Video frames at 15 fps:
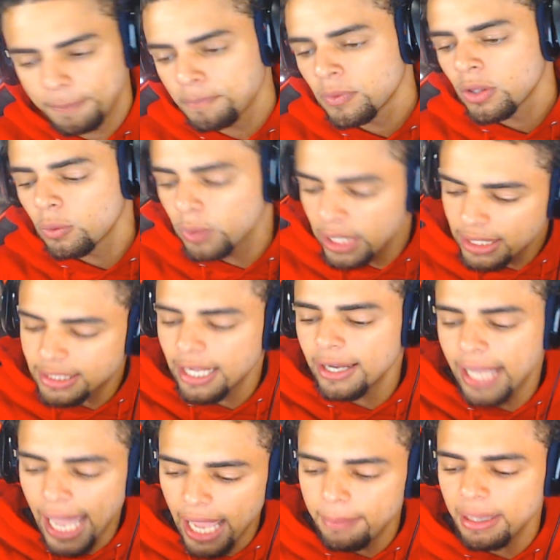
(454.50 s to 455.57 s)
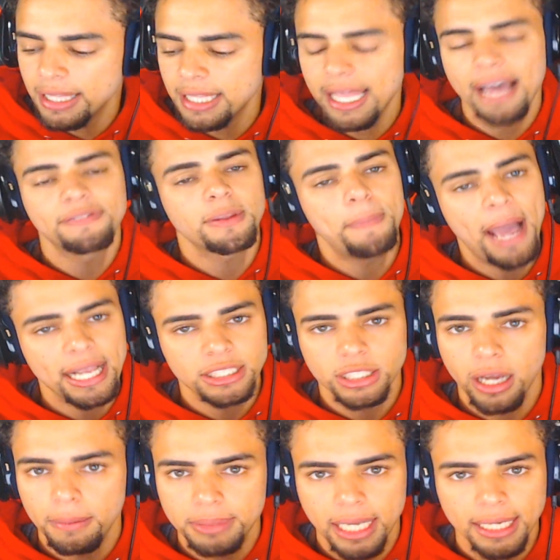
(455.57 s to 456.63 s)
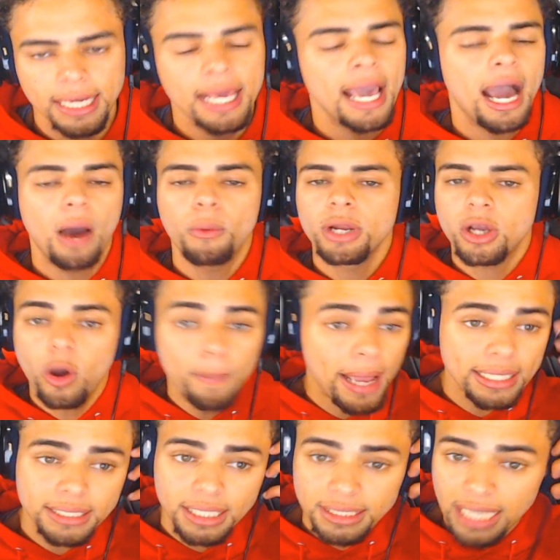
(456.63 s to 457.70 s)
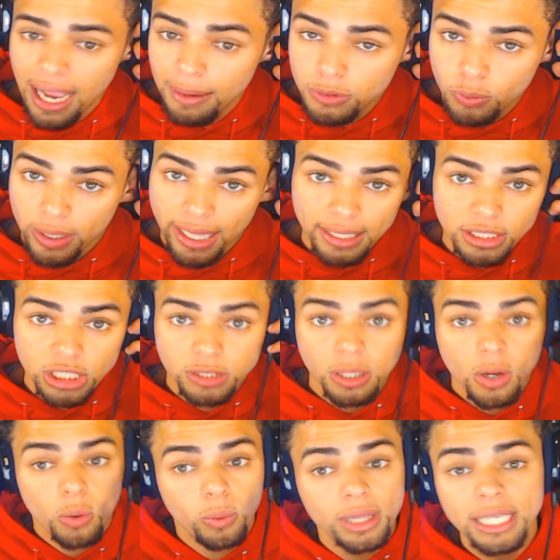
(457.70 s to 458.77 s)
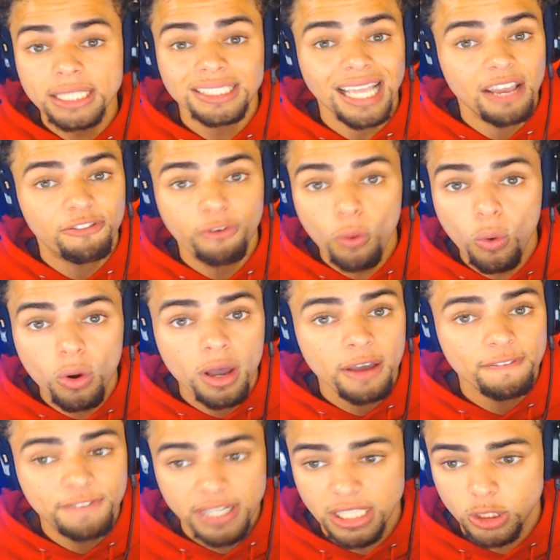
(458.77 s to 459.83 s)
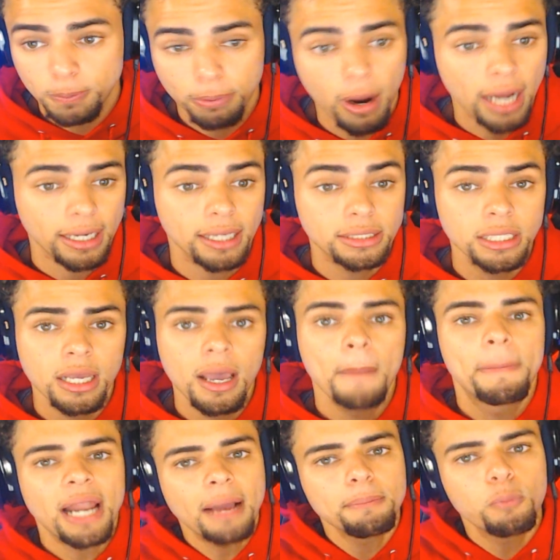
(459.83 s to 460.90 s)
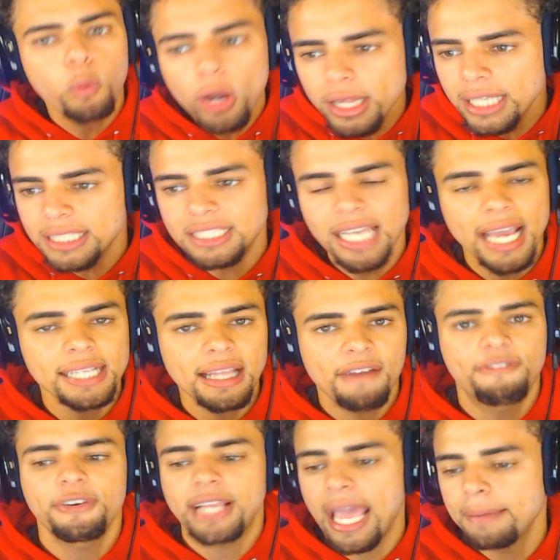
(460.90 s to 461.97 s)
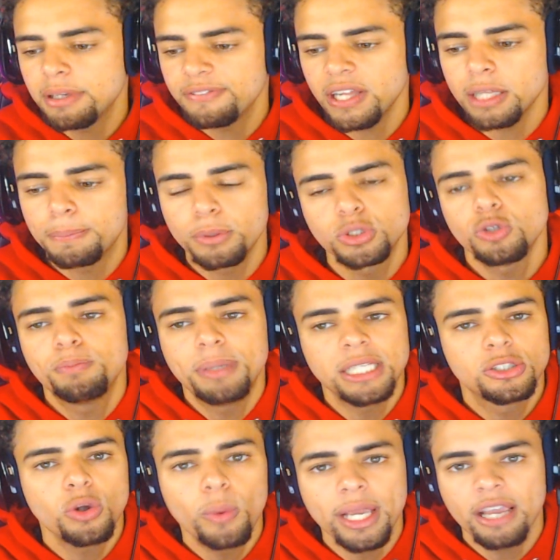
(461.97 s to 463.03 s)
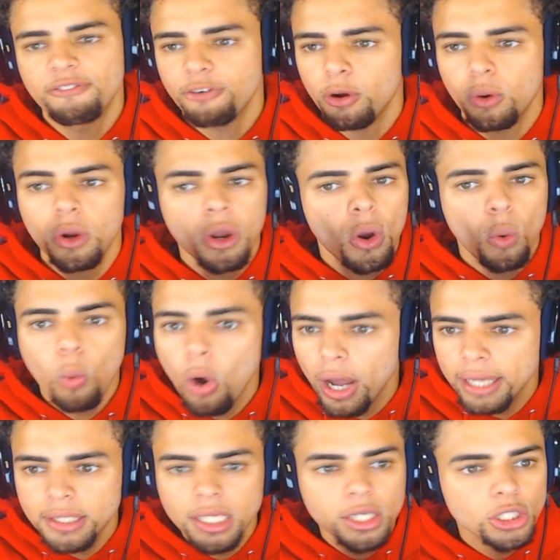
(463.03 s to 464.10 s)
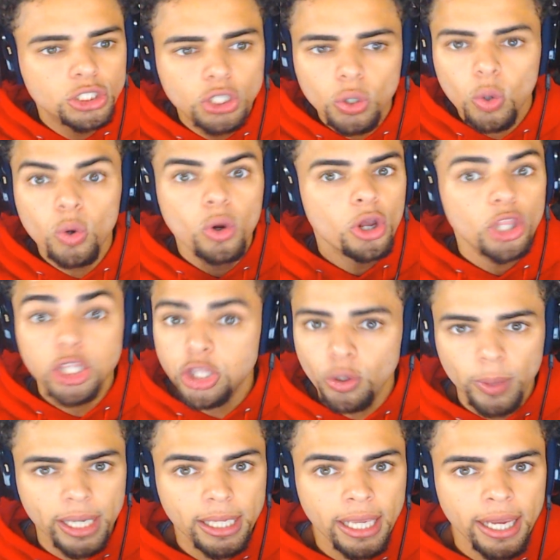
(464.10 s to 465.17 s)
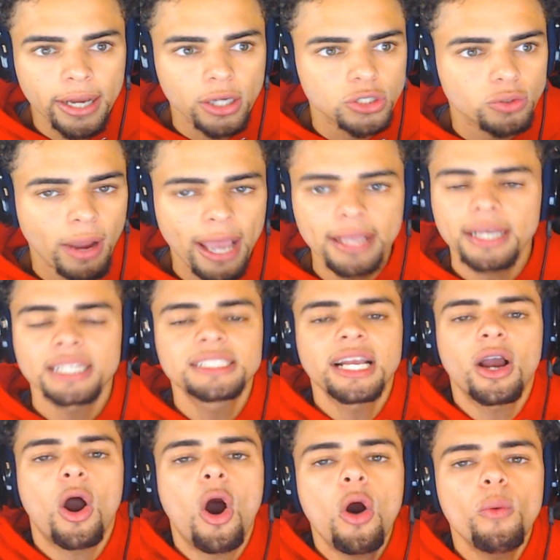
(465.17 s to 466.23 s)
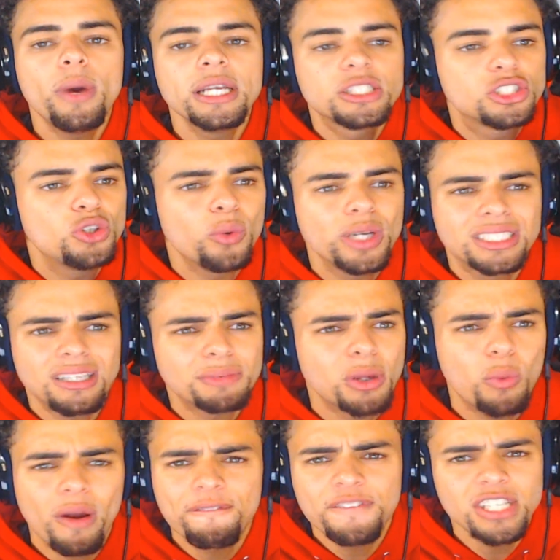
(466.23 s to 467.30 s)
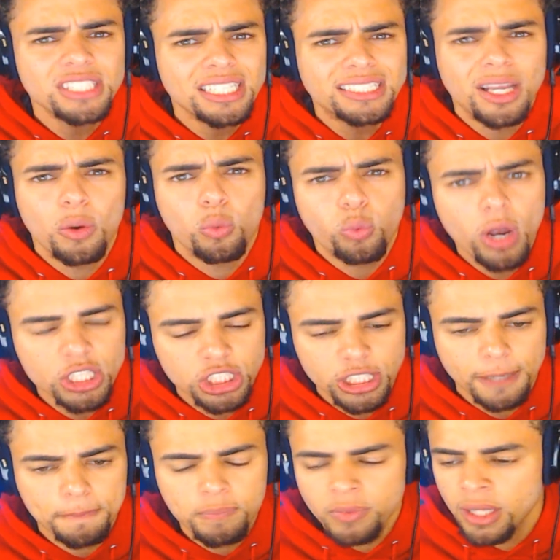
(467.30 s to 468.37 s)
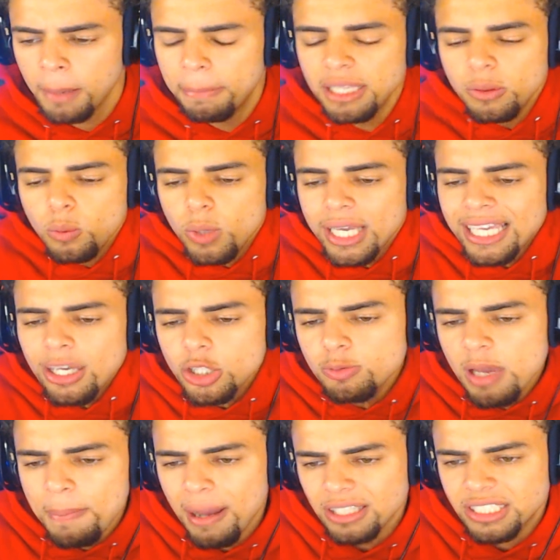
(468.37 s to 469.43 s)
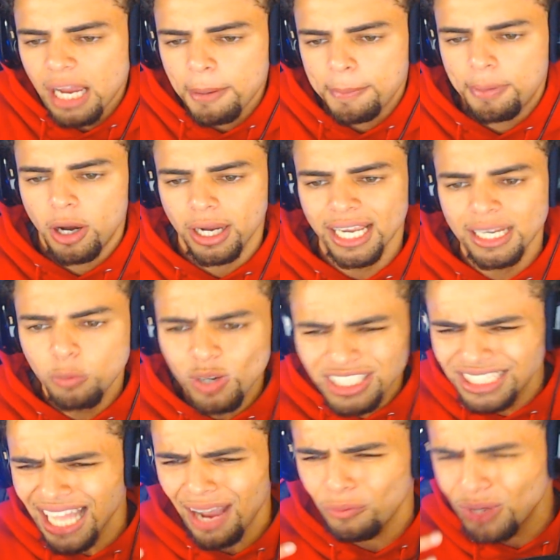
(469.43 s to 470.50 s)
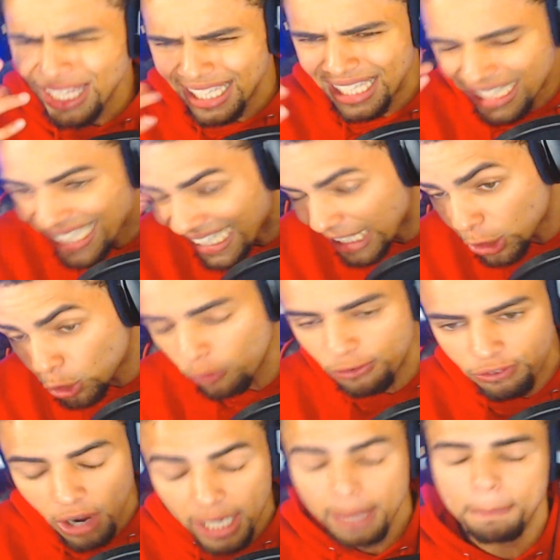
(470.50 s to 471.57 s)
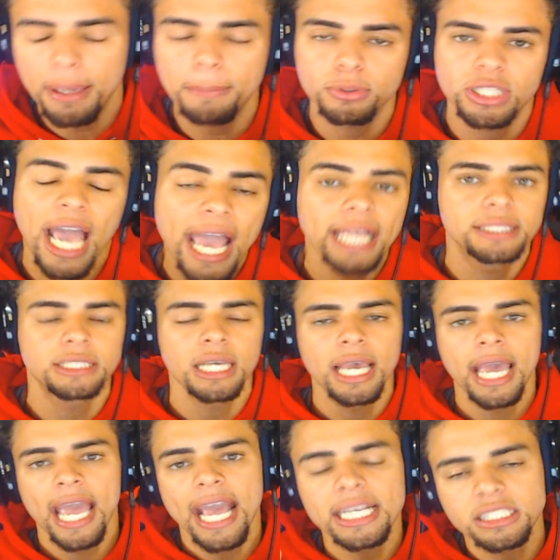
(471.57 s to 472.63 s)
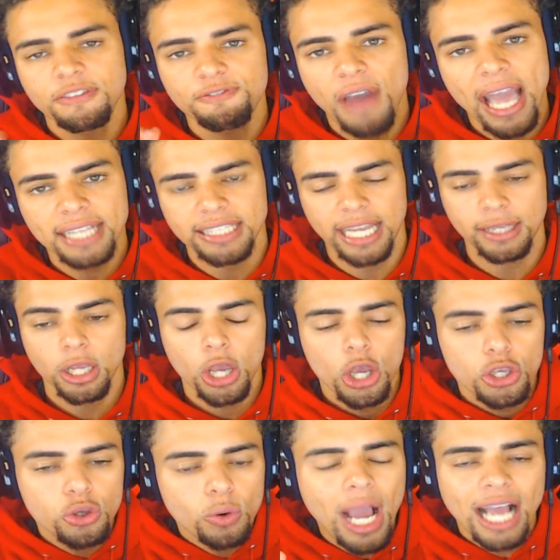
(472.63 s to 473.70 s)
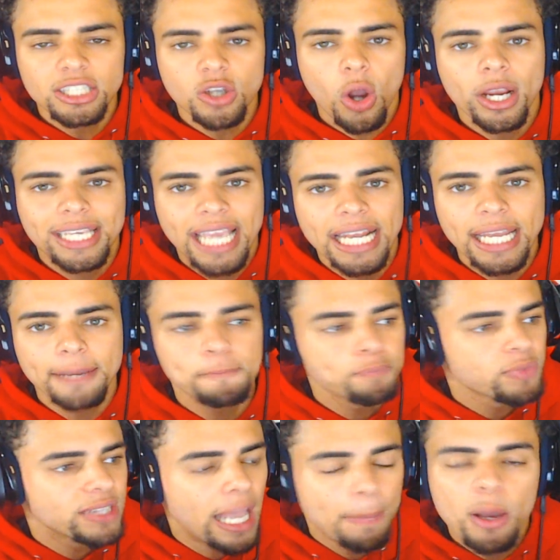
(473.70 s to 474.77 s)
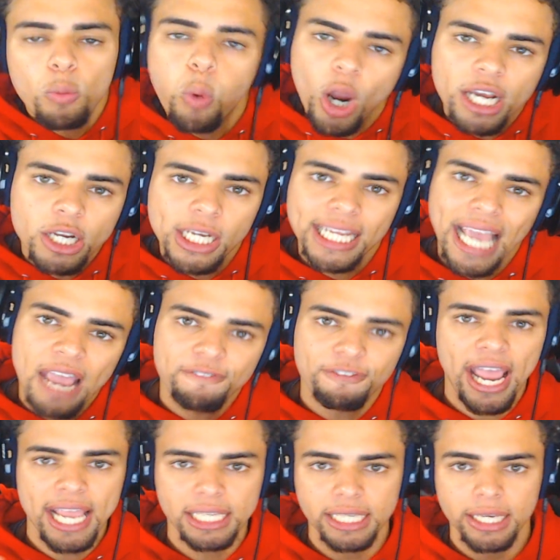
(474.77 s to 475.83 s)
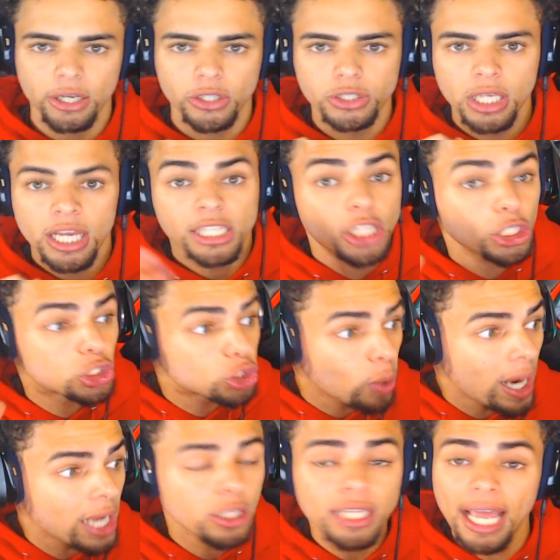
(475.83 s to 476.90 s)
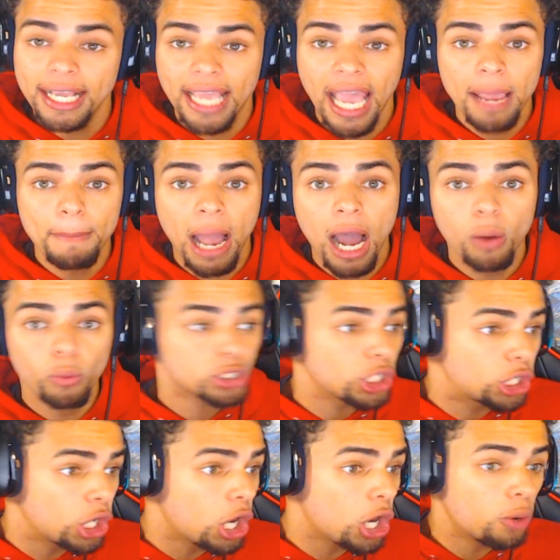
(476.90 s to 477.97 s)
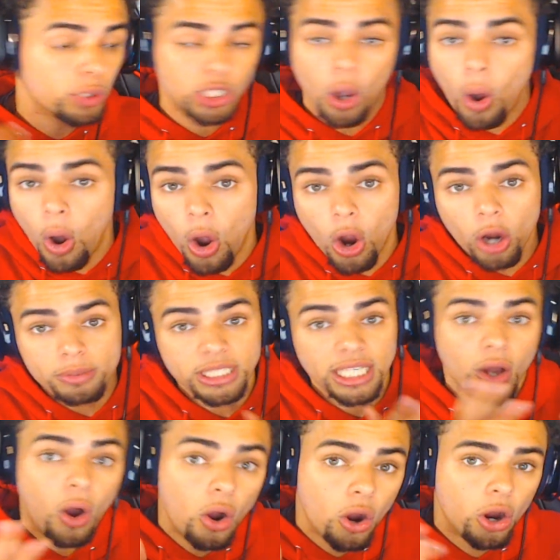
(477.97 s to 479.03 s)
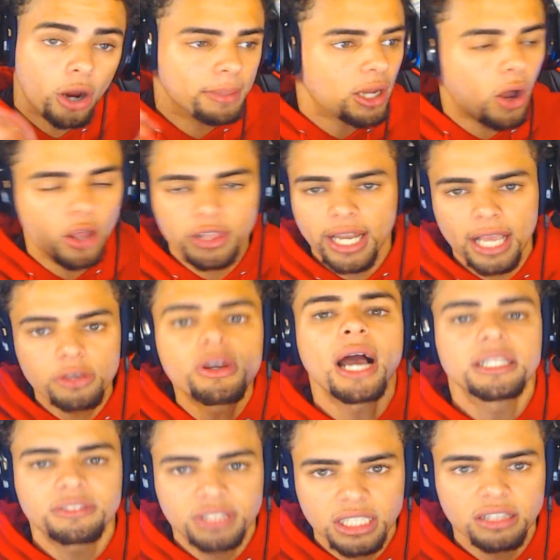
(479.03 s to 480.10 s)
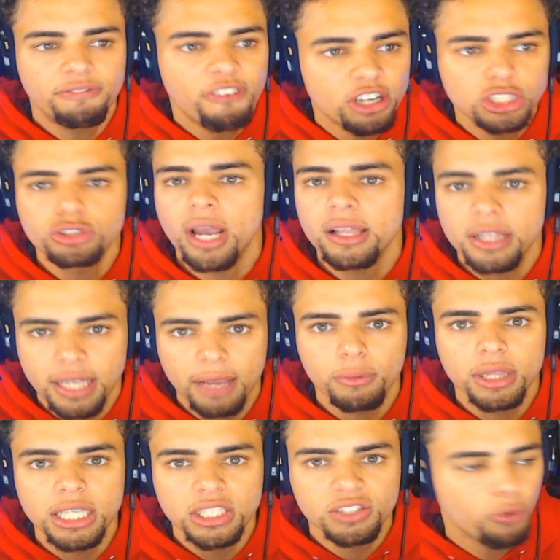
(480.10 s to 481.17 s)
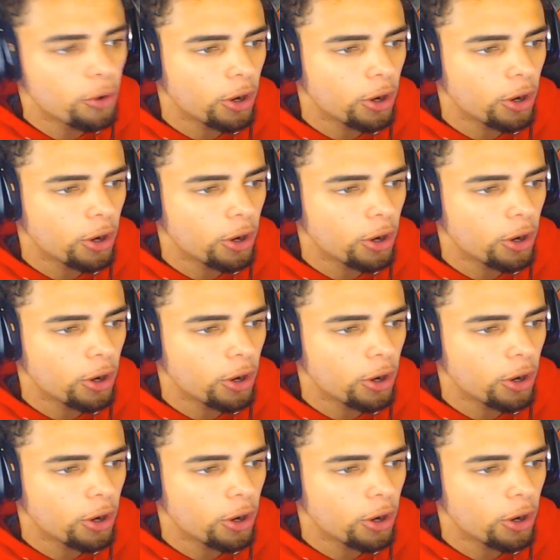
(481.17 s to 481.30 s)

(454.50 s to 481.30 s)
release their game and then they have to patch and update it. I want to go back to the times where they just released a full finished product. But I'm really saying that for game developers who've been doing it for 1, 2, 3 years, right? Because they're always doing something where it feels like they're rushing. But what kills me about Cyberpunk, and what's not really clicking through fucking people's heads, is the fact that you guys aren't getting, they've been working on the game for 8 years. The trailer that came out with the girl with the arm, she had an arm and all of that, you guys have seen the first trailer they released for,